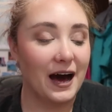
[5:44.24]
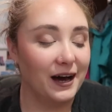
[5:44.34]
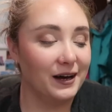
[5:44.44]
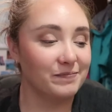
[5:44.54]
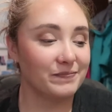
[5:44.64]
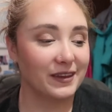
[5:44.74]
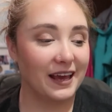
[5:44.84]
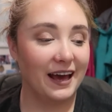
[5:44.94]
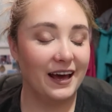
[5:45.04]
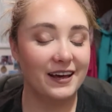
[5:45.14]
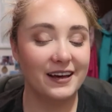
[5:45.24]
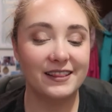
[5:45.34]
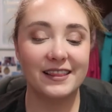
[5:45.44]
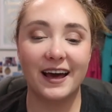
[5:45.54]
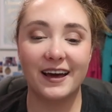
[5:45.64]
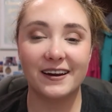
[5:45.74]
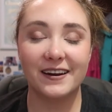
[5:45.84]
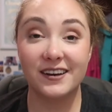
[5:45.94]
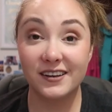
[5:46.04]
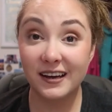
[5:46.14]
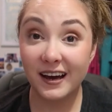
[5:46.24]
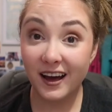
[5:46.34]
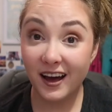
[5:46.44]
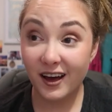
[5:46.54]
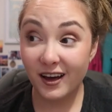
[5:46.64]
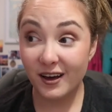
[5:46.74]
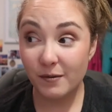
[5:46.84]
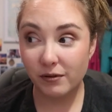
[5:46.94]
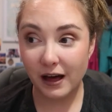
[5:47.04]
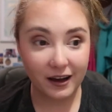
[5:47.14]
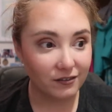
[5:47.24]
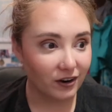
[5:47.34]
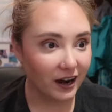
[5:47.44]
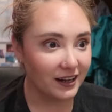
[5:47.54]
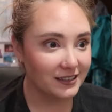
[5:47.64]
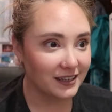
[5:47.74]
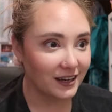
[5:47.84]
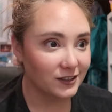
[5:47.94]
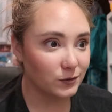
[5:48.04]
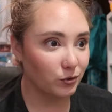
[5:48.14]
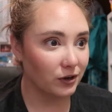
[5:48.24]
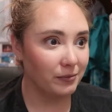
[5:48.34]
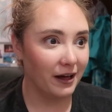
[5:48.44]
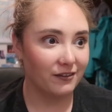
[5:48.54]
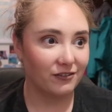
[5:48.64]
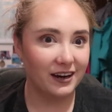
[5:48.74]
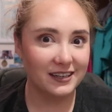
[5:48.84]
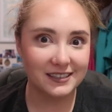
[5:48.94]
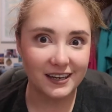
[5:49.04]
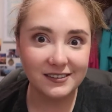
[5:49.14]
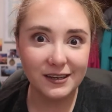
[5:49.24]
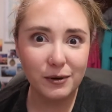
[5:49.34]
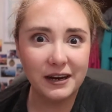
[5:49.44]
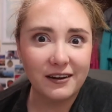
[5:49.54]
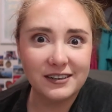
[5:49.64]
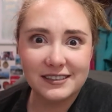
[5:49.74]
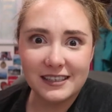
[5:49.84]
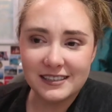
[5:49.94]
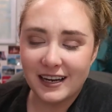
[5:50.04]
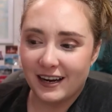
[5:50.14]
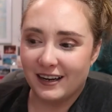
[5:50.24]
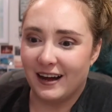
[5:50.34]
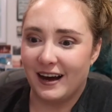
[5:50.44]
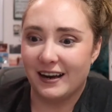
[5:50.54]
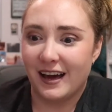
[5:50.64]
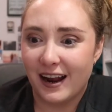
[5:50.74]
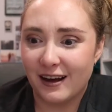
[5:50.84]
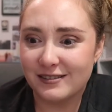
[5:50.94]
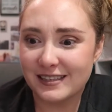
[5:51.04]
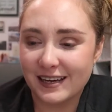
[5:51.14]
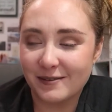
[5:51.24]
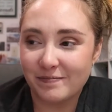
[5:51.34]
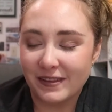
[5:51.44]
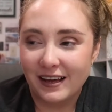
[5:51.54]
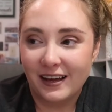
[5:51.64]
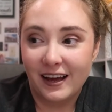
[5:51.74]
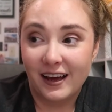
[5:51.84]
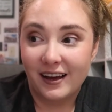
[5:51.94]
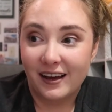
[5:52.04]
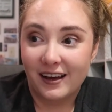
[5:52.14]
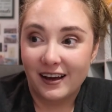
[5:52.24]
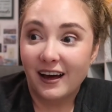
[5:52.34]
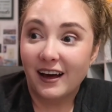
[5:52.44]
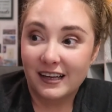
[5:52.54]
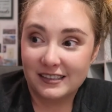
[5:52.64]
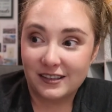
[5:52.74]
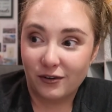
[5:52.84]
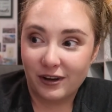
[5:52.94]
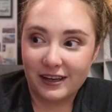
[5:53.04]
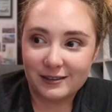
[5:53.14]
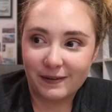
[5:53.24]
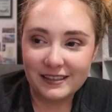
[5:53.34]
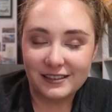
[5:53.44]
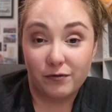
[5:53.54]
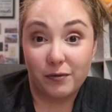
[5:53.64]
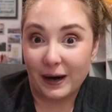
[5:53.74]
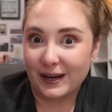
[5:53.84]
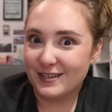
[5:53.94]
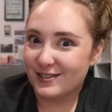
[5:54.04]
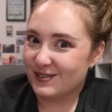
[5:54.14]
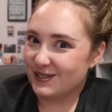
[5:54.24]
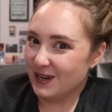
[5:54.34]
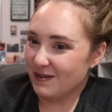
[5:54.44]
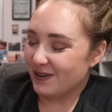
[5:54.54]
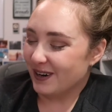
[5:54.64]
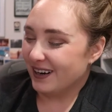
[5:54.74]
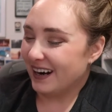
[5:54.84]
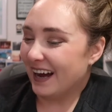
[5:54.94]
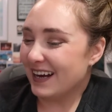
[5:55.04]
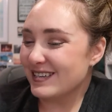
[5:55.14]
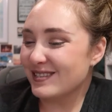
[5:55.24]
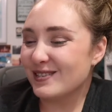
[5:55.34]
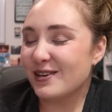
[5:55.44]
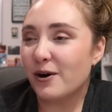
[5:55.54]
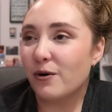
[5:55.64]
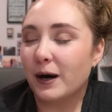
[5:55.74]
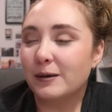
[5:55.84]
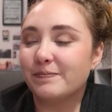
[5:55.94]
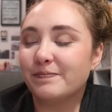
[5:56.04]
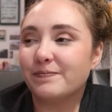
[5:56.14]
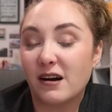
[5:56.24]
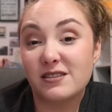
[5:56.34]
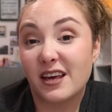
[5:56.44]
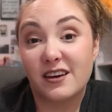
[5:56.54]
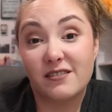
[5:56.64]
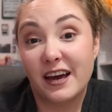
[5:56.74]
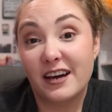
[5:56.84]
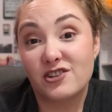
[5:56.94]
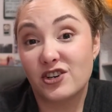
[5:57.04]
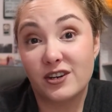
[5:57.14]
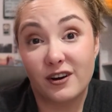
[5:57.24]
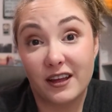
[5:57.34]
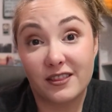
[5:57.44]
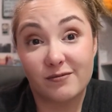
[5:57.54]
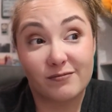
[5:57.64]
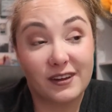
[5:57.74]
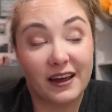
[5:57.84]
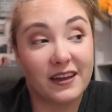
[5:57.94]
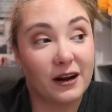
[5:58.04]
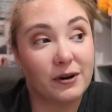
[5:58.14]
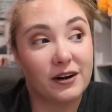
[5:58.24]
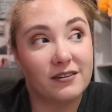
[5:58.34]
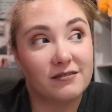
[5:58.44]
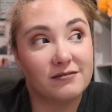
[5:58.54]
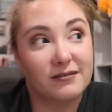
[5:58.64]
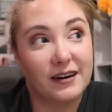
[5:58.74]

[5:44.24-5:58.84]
Um, and then Black Friday sales, pre-Black Friday sales, it went down to six ninety-nine, and I was like, it's still really expensive, but it's cheaper. And so um, I was like, yeah, sure. And and then I went on